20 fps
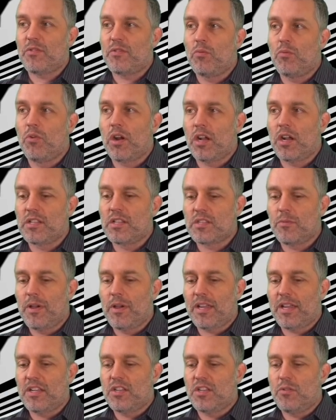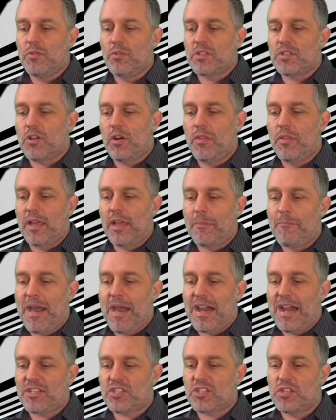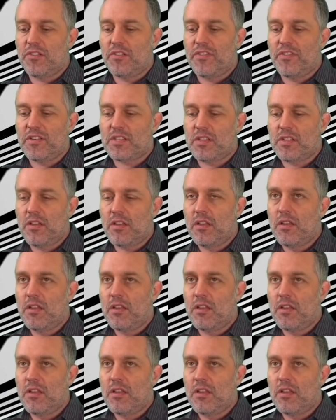to work on. So I can do what's called like match surface.